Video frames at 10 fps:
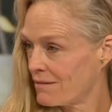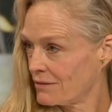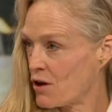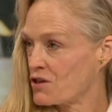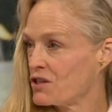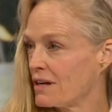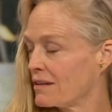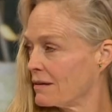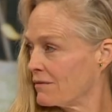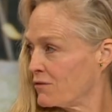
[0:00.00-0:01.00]
launching
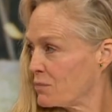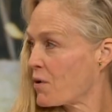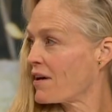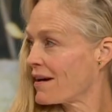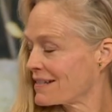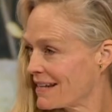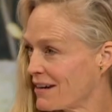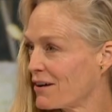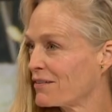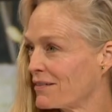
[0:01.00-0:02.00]
the food products here.